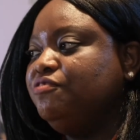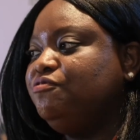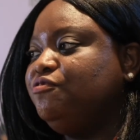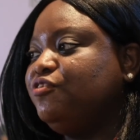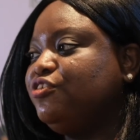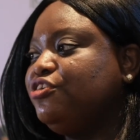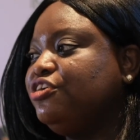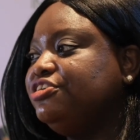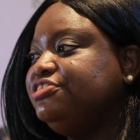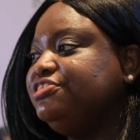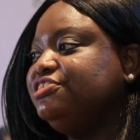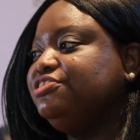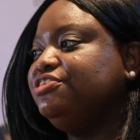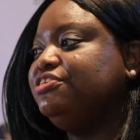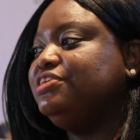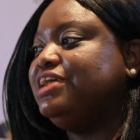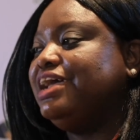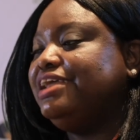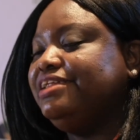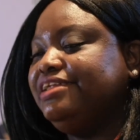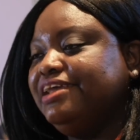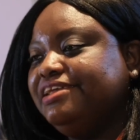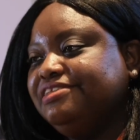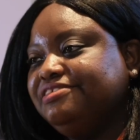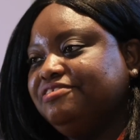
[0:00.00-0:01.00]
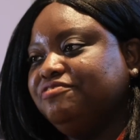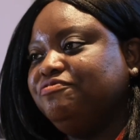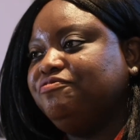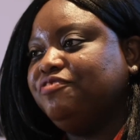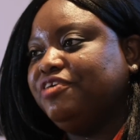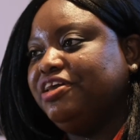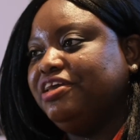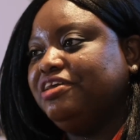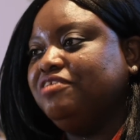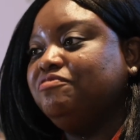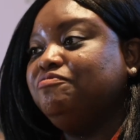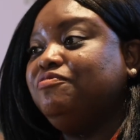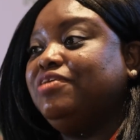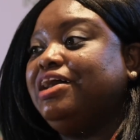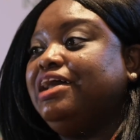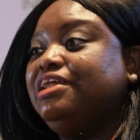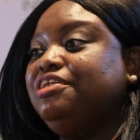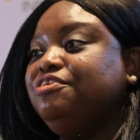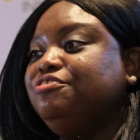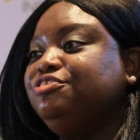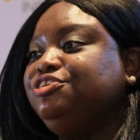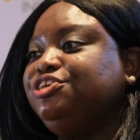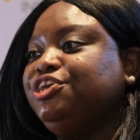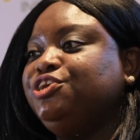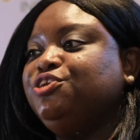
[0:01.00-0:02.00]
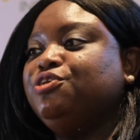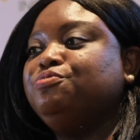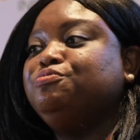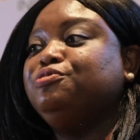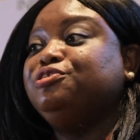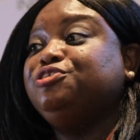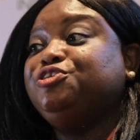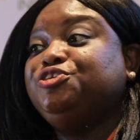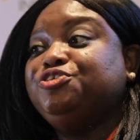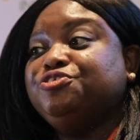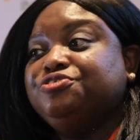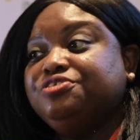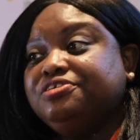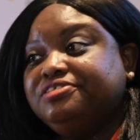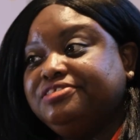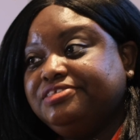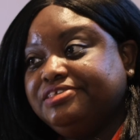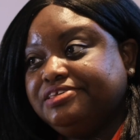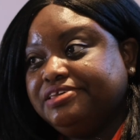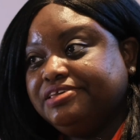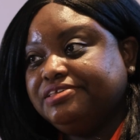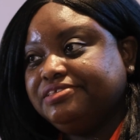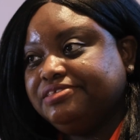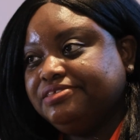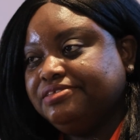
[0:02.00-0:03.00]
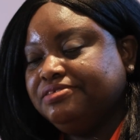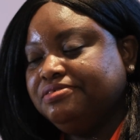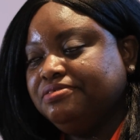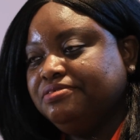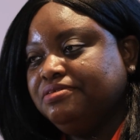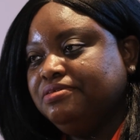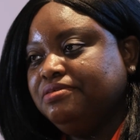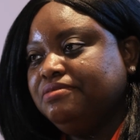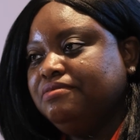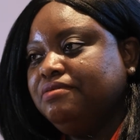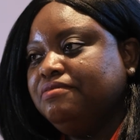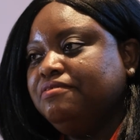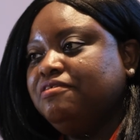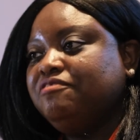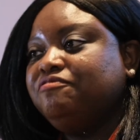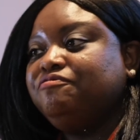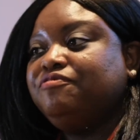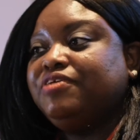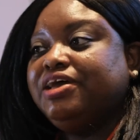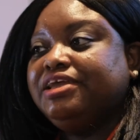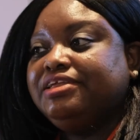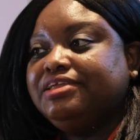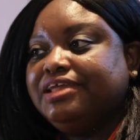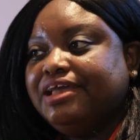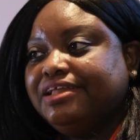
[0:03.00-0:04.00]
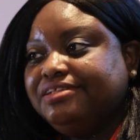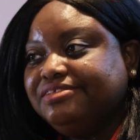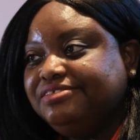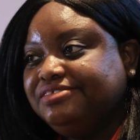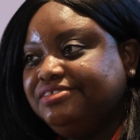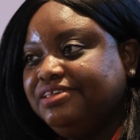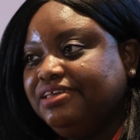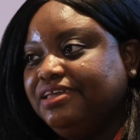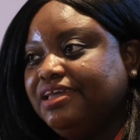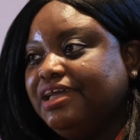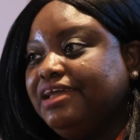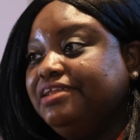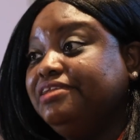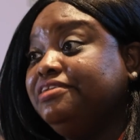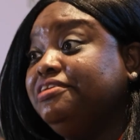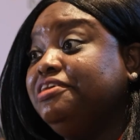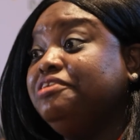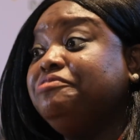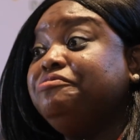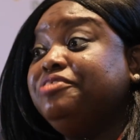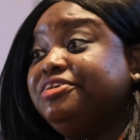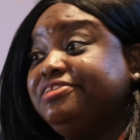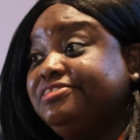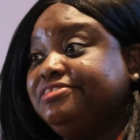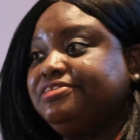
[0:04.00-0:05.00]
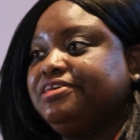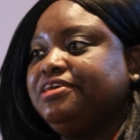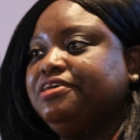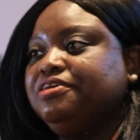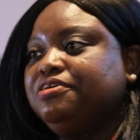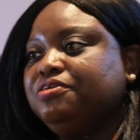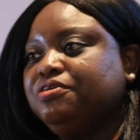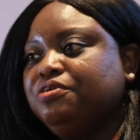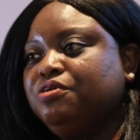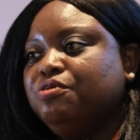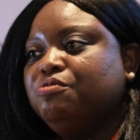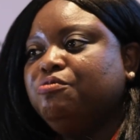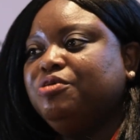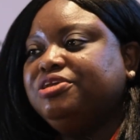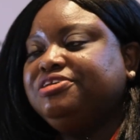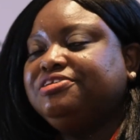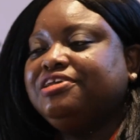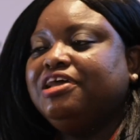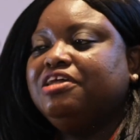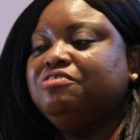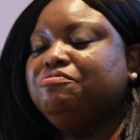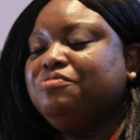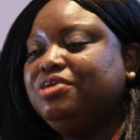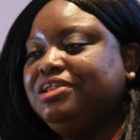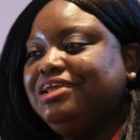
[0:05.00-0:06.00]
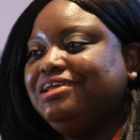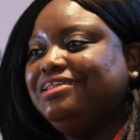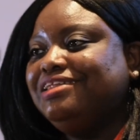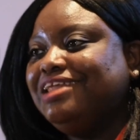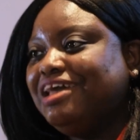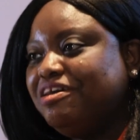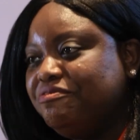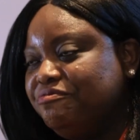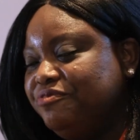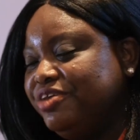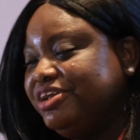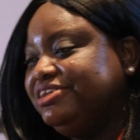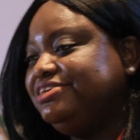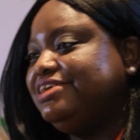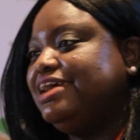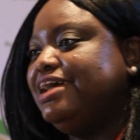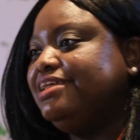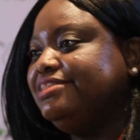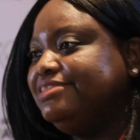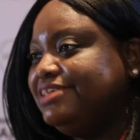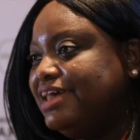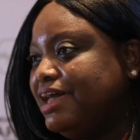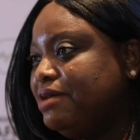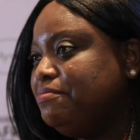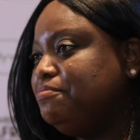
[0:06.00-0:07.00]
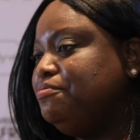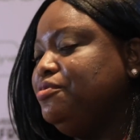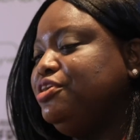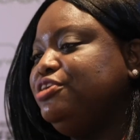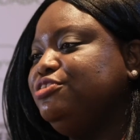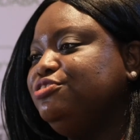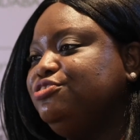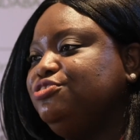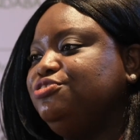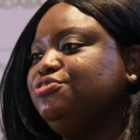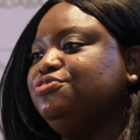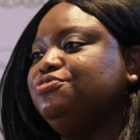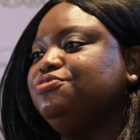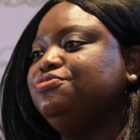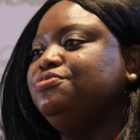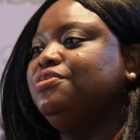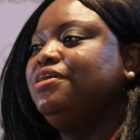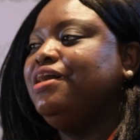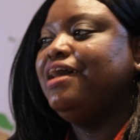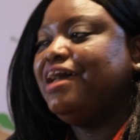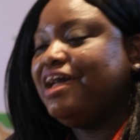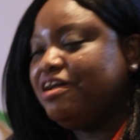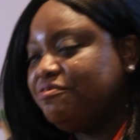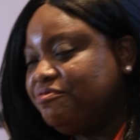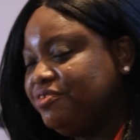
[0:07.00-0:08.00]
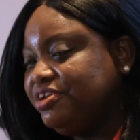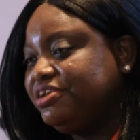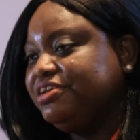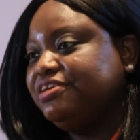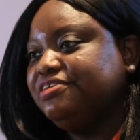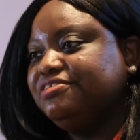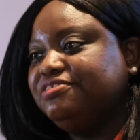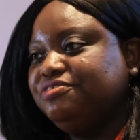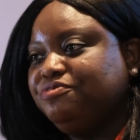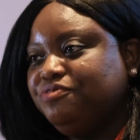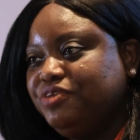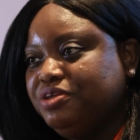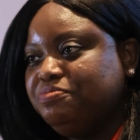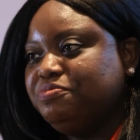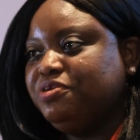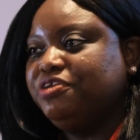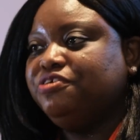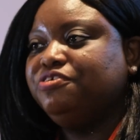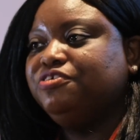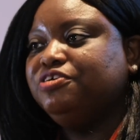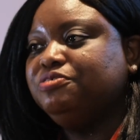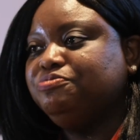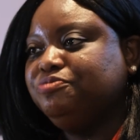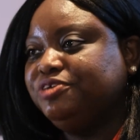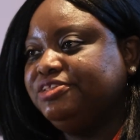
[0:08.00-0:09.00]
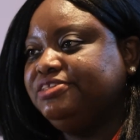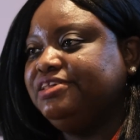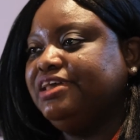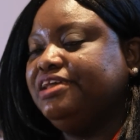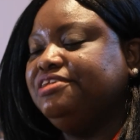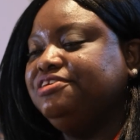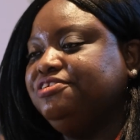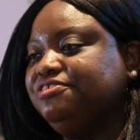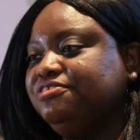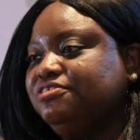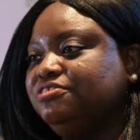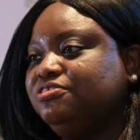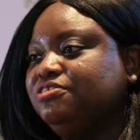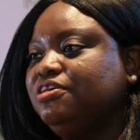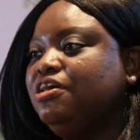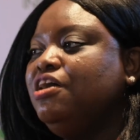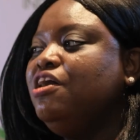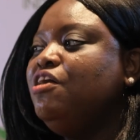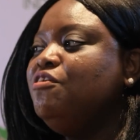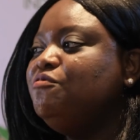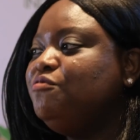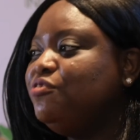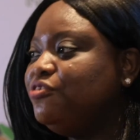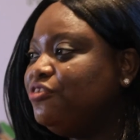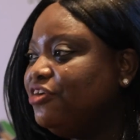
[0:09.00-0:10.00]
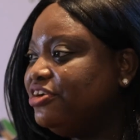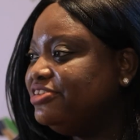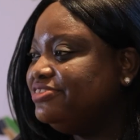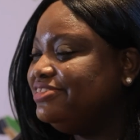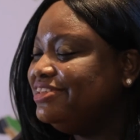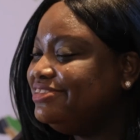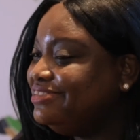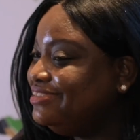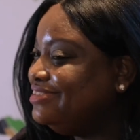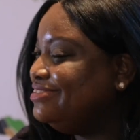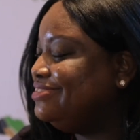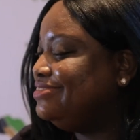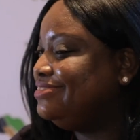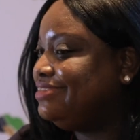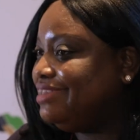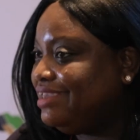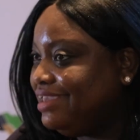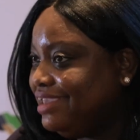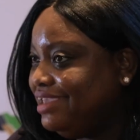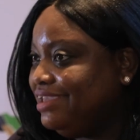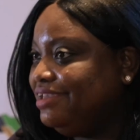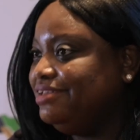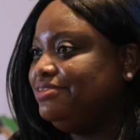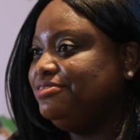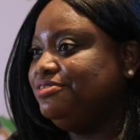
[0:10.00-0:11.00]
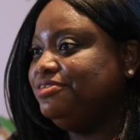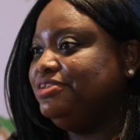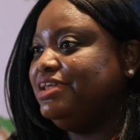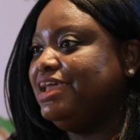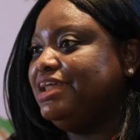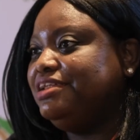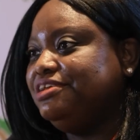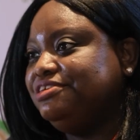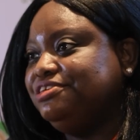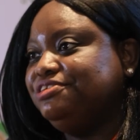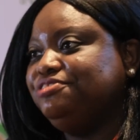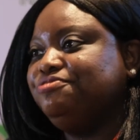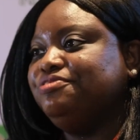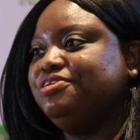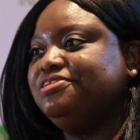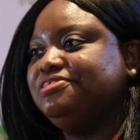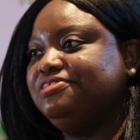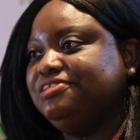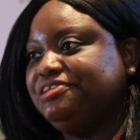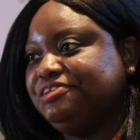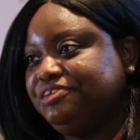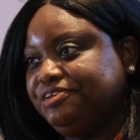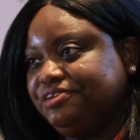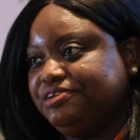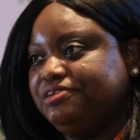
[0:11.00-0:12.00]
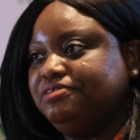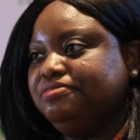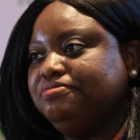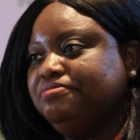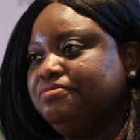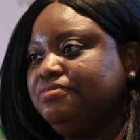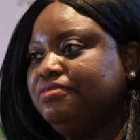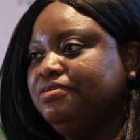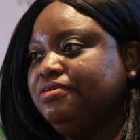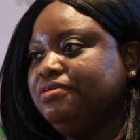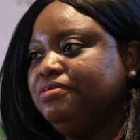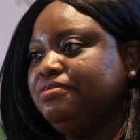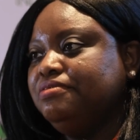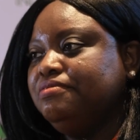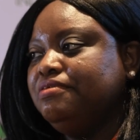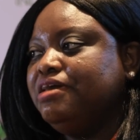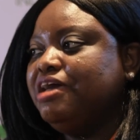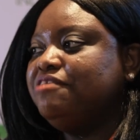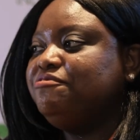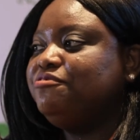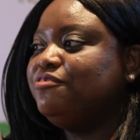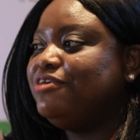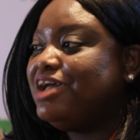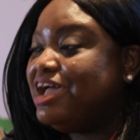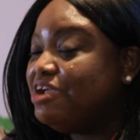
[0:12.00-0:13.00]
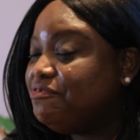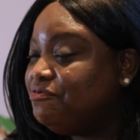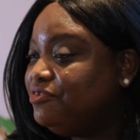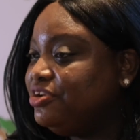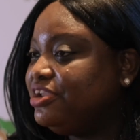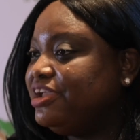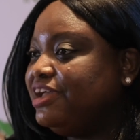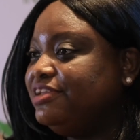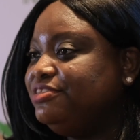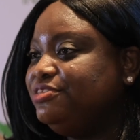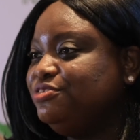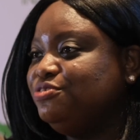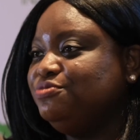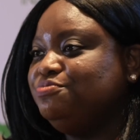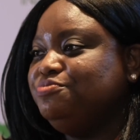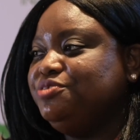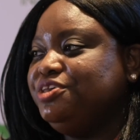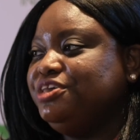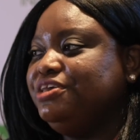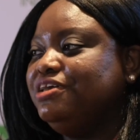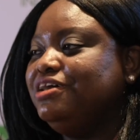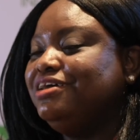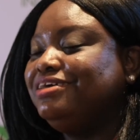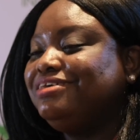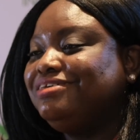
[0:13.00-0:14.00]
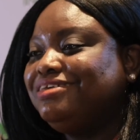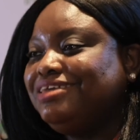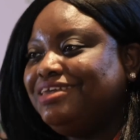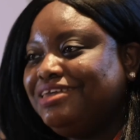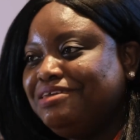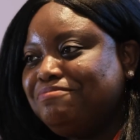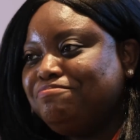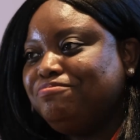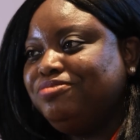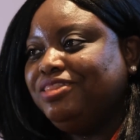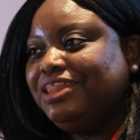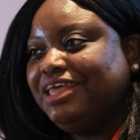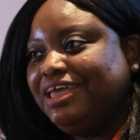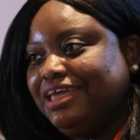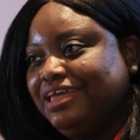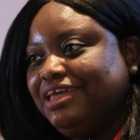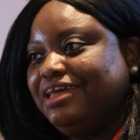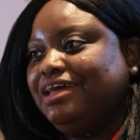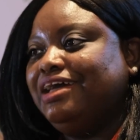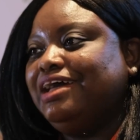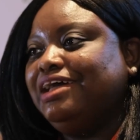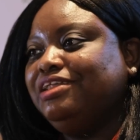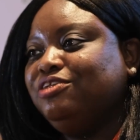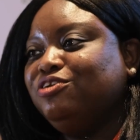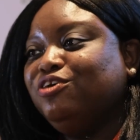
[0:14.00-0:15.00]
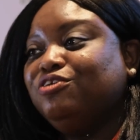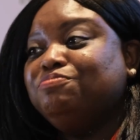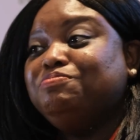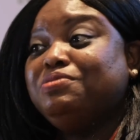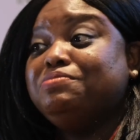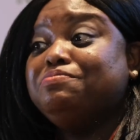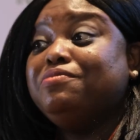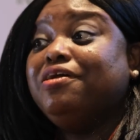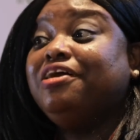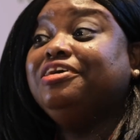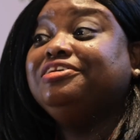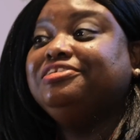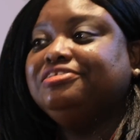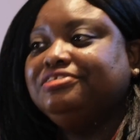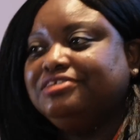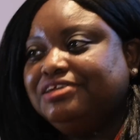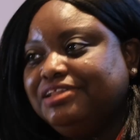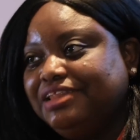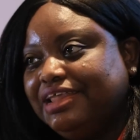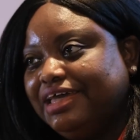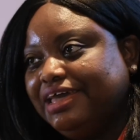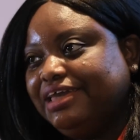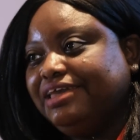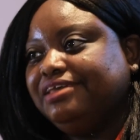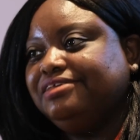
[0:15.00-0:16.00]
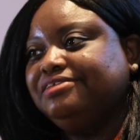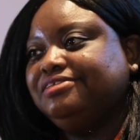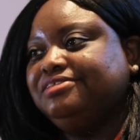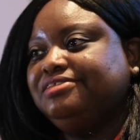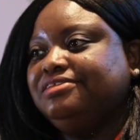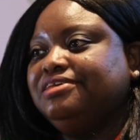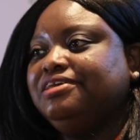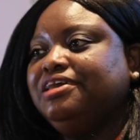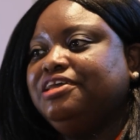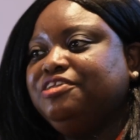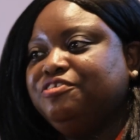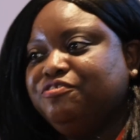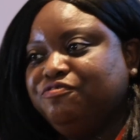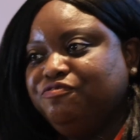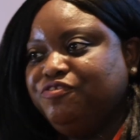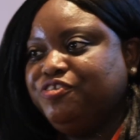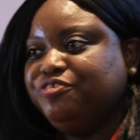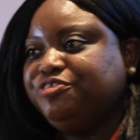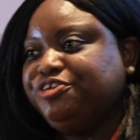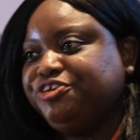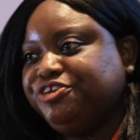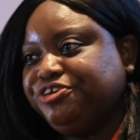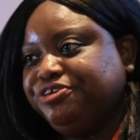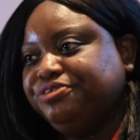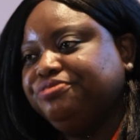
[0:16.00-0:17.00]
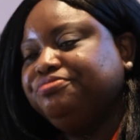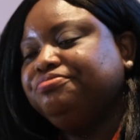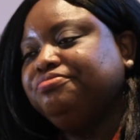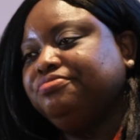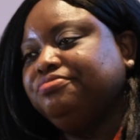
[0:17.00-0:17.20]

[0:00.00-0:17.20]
focuses on identifying value chain opportunities, financing and de-risking, which can really leverage and tap into Africa's green mineral potentials. For us, this is key to the energy transition and for Africa to be a key player and not be marginalized in the future.